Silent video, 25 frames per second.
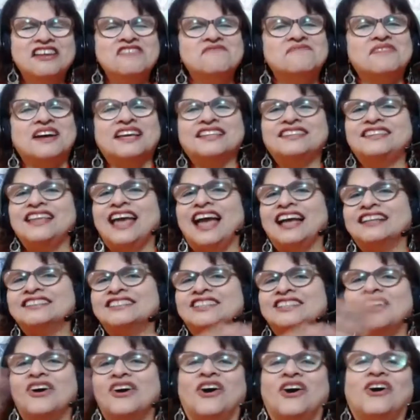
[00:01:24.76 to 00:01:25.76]
But that's
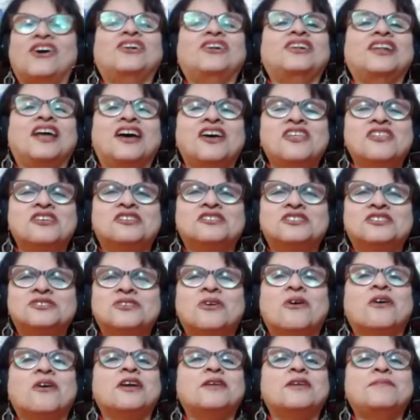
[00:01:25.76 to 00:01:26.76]
a whole other
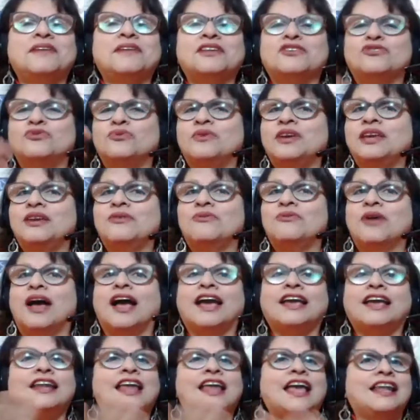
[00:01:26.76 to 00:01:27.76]
story between
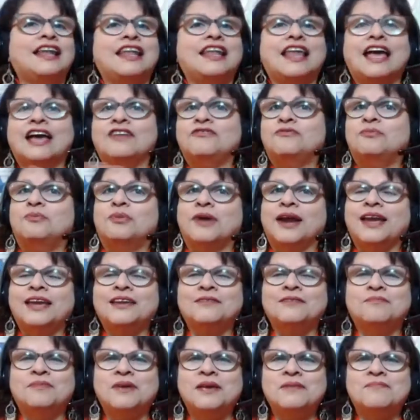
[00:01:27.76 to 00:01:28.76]
right and left
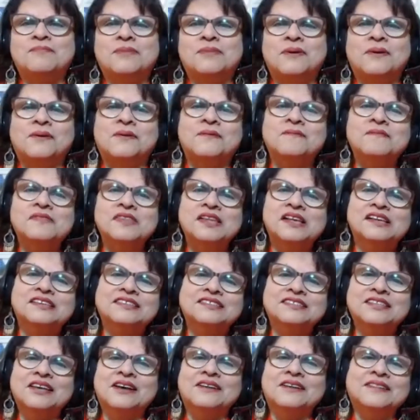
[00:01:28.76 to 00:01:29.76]
brain people.
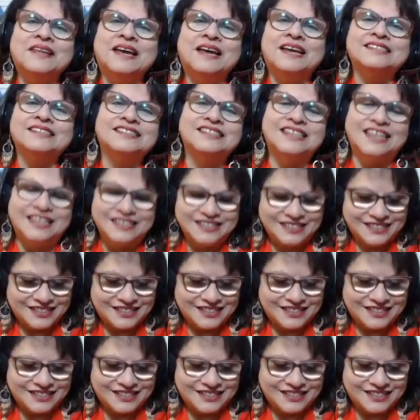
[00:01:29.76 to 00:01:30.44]
So let's get